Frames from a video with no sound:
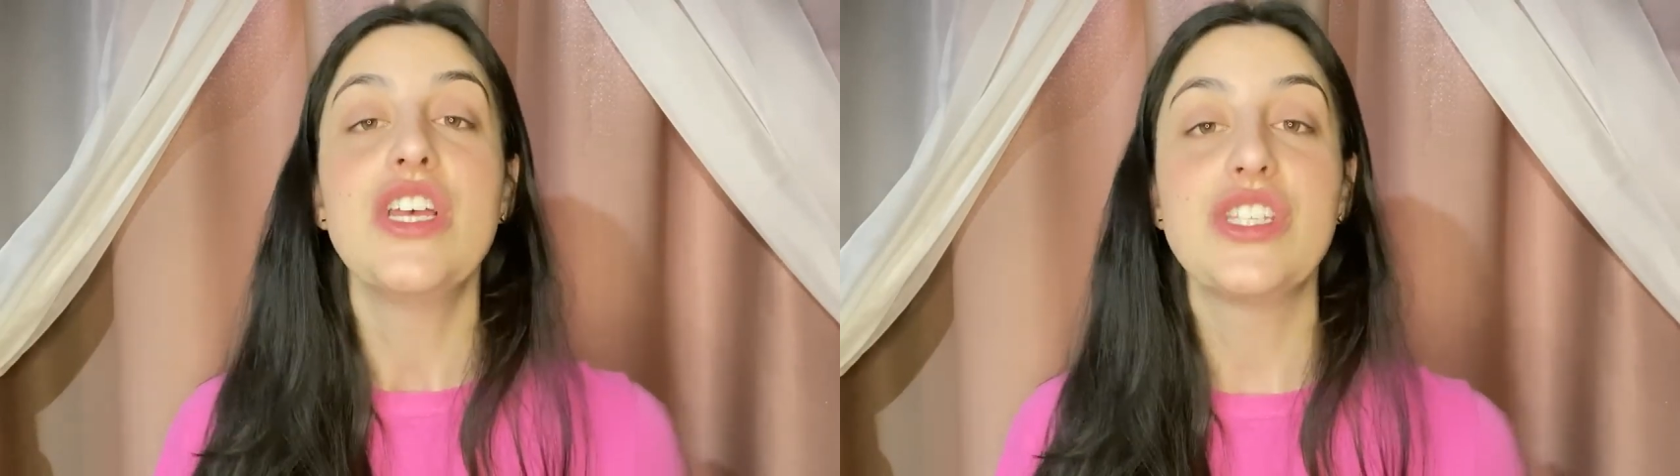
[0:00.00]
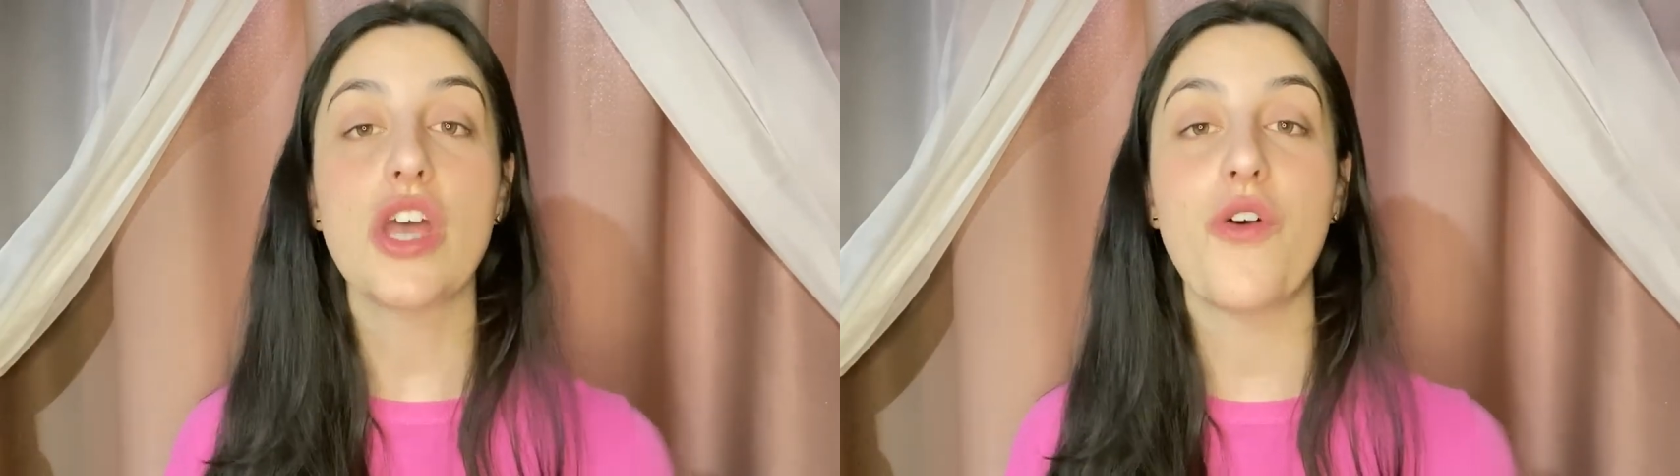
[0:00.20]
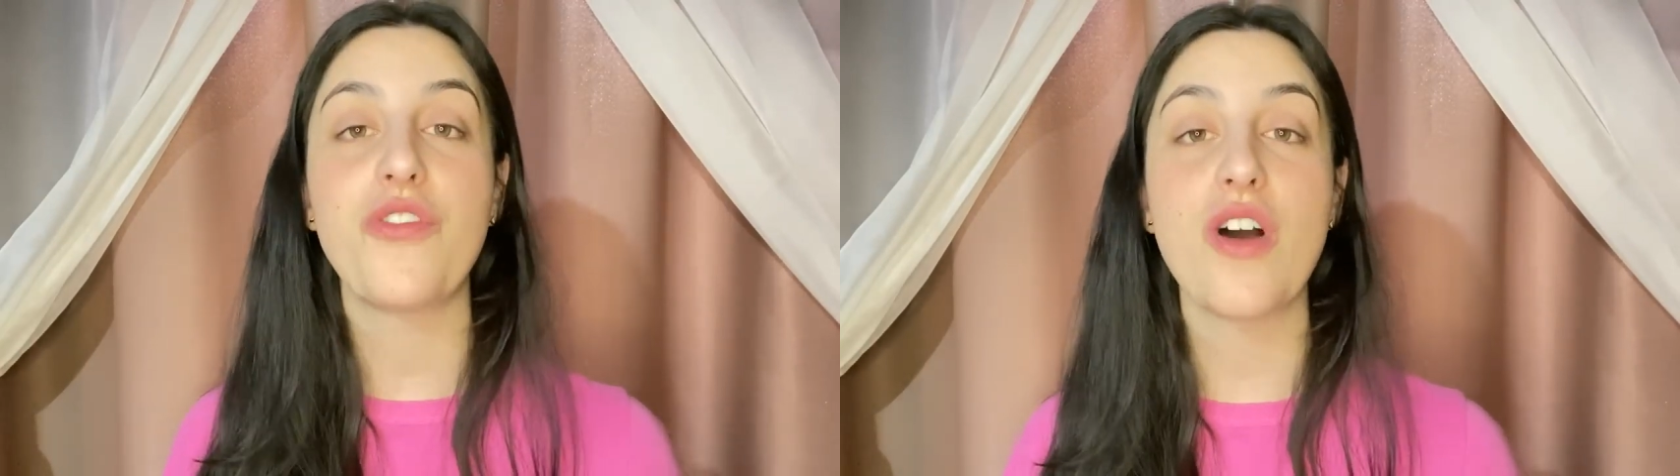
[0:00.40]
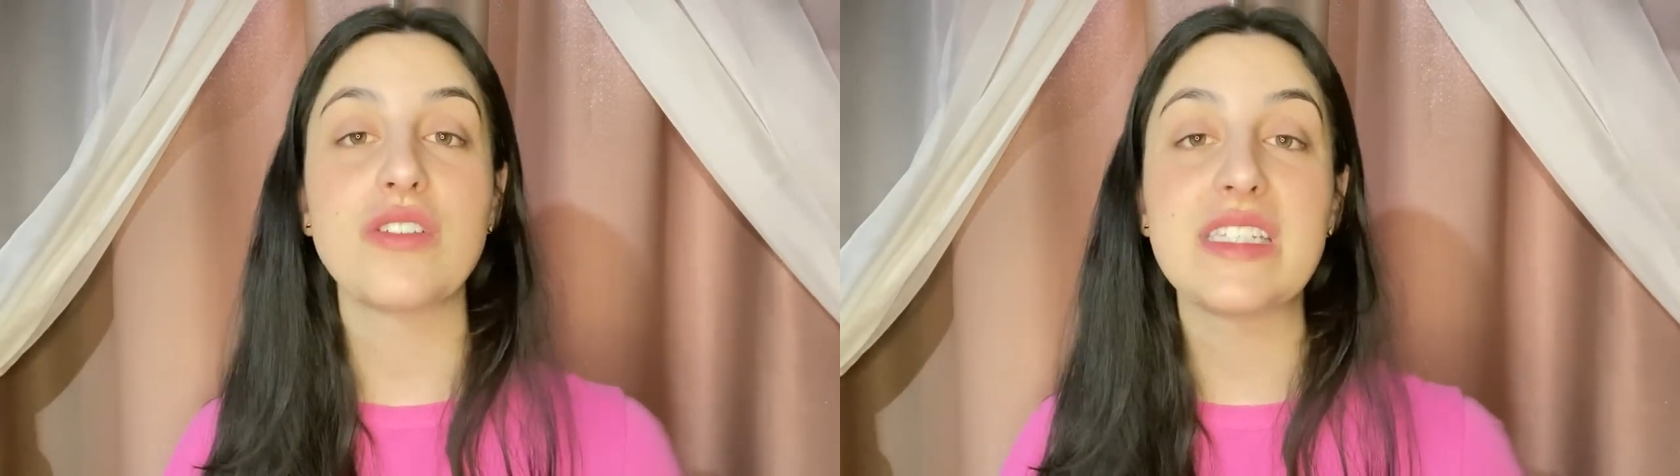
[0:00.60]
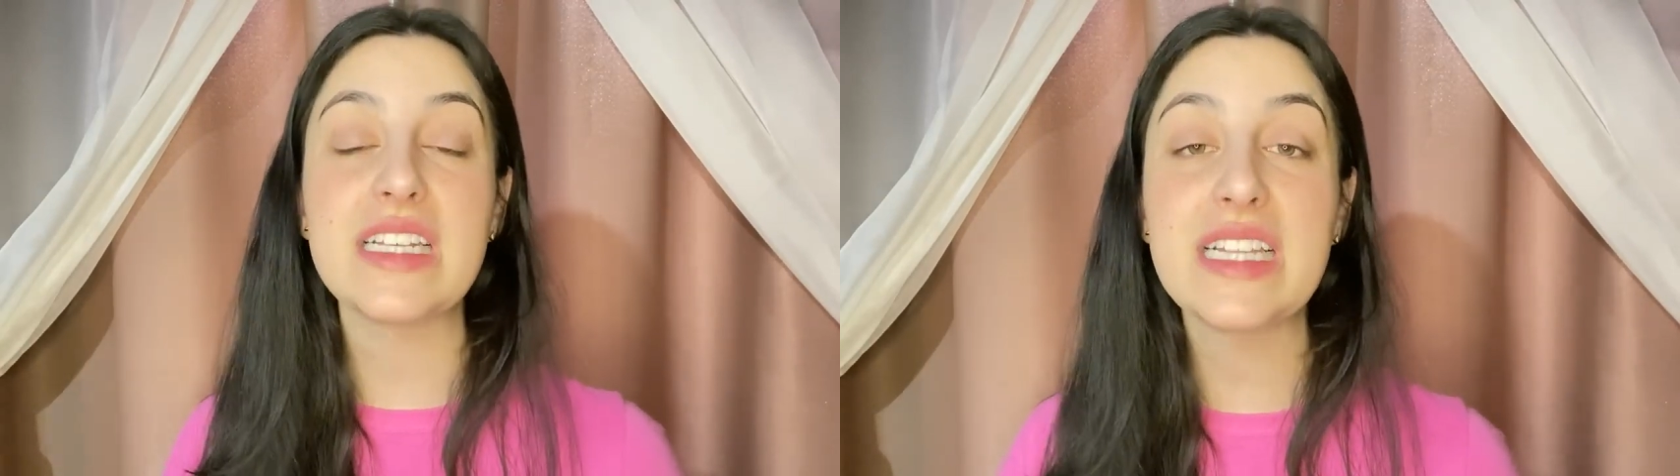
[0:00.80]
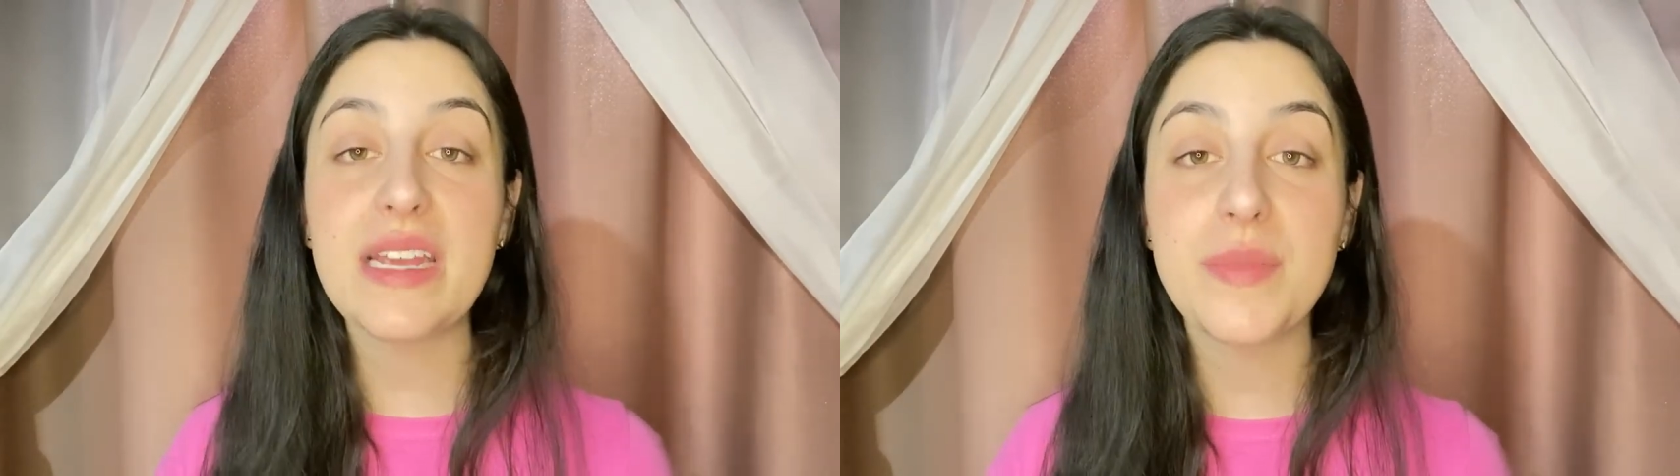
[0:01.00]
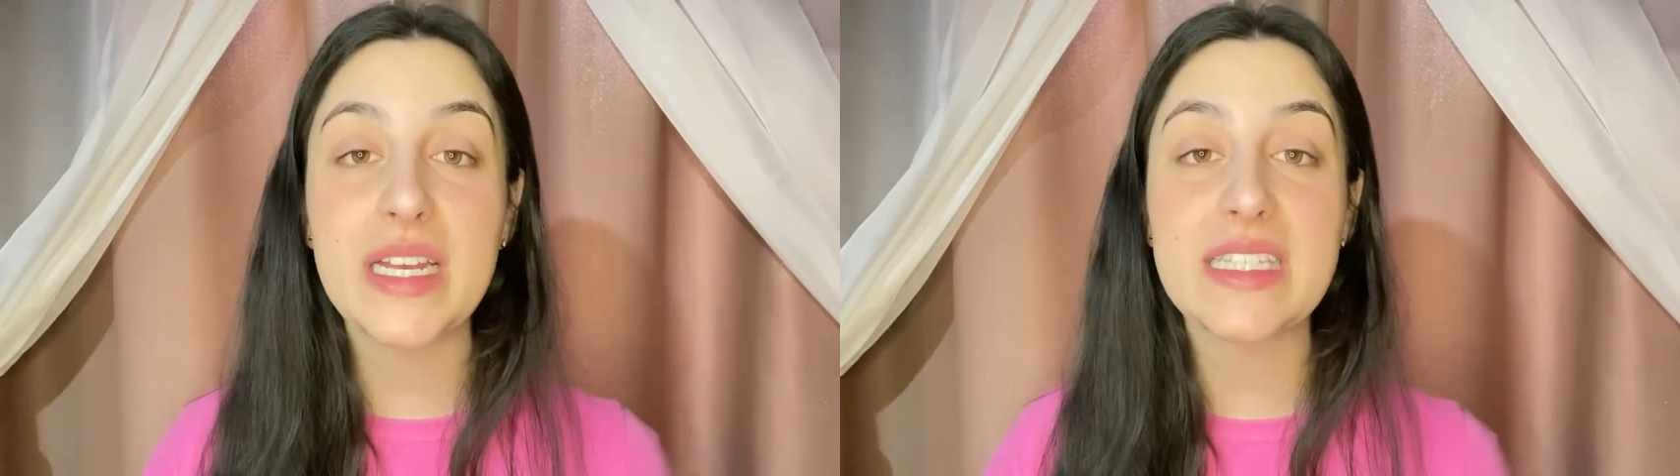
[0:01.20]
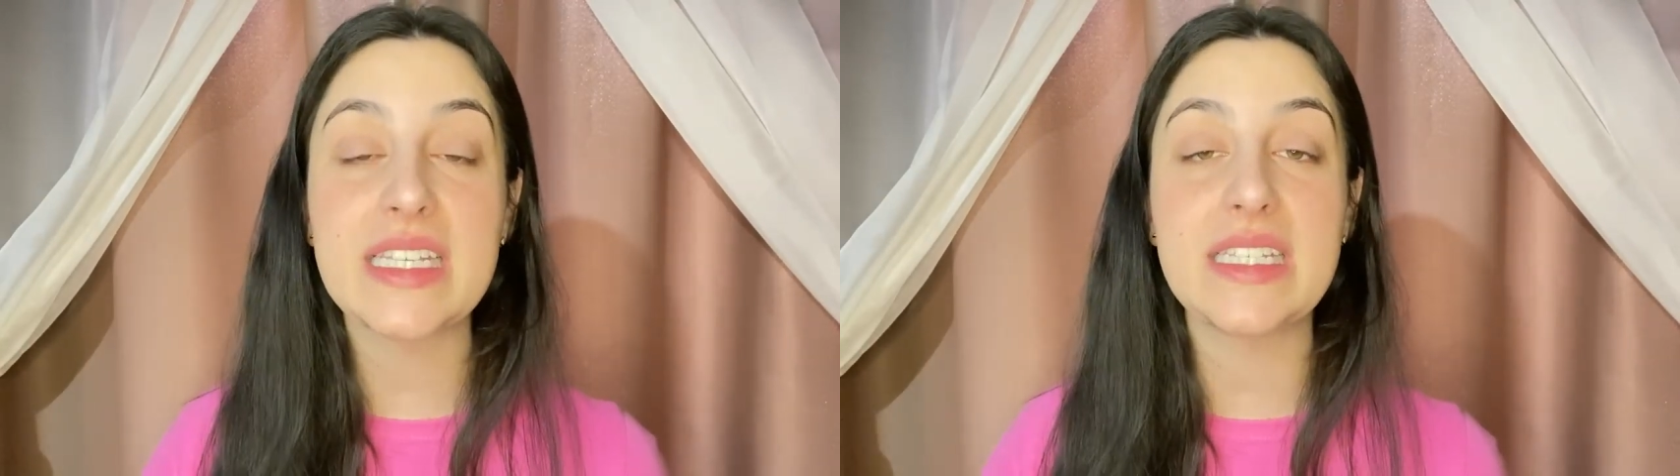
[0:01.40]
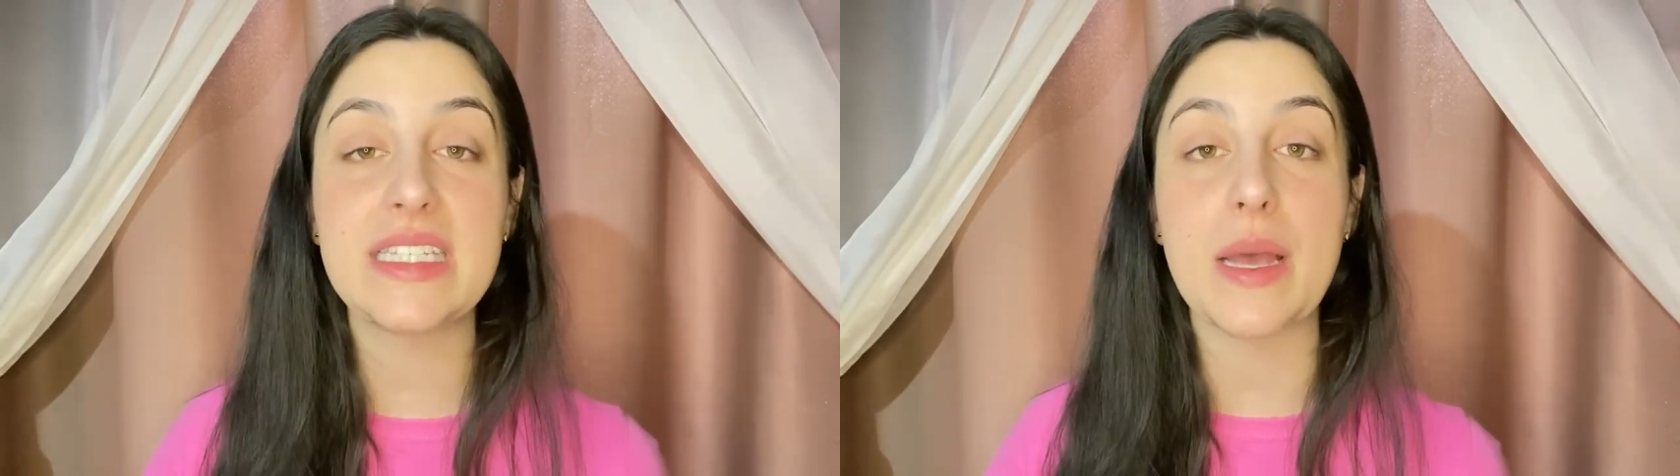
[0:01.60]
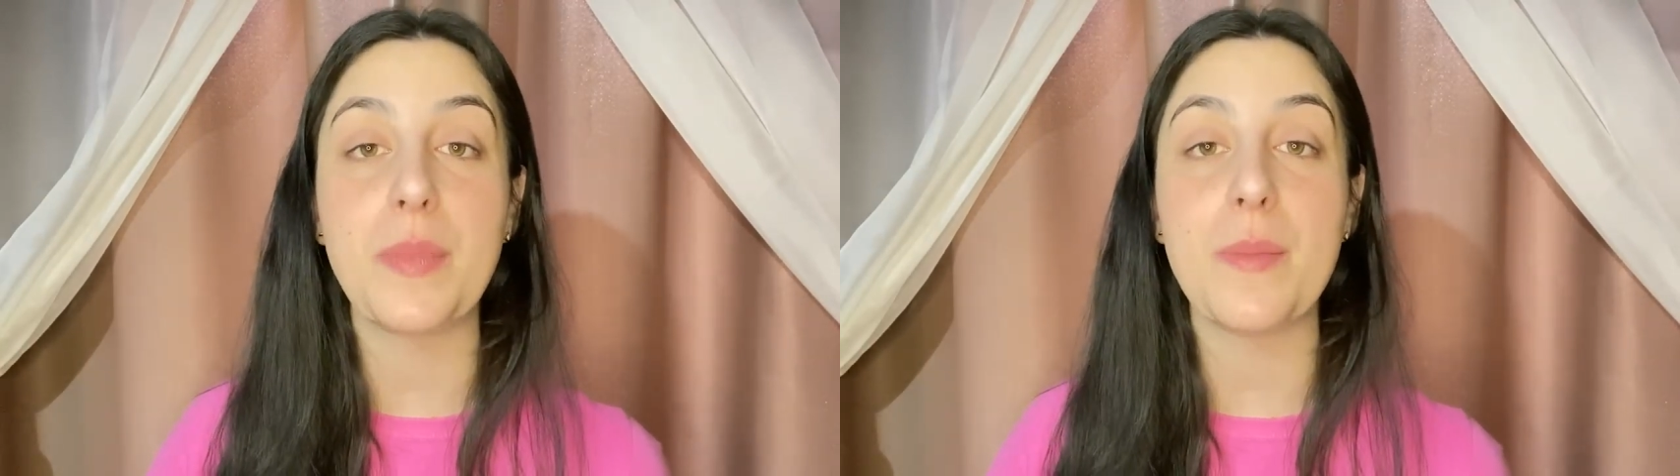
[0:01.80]
So, folks, the Leanbliss is
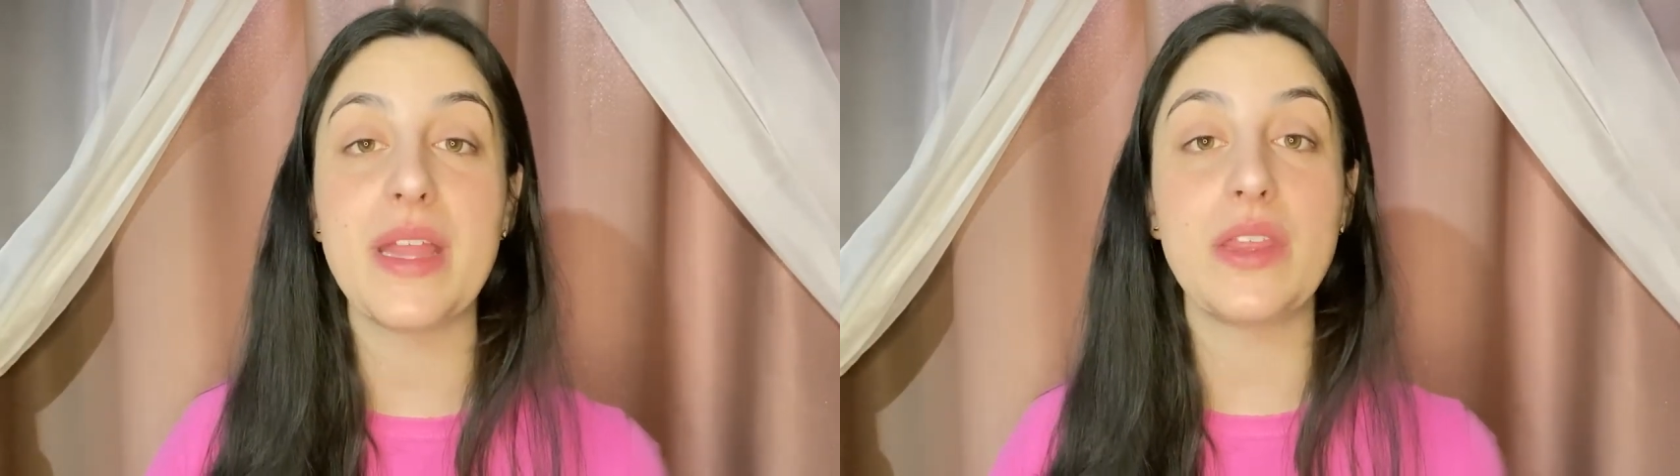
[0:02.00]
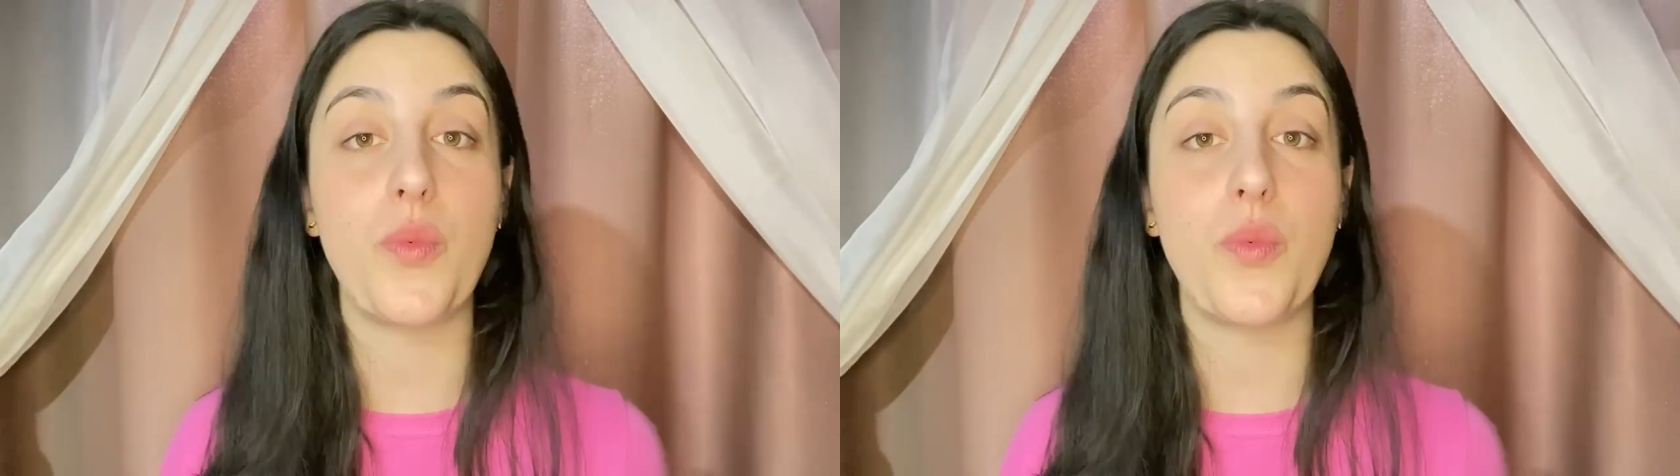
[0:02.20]
a supplement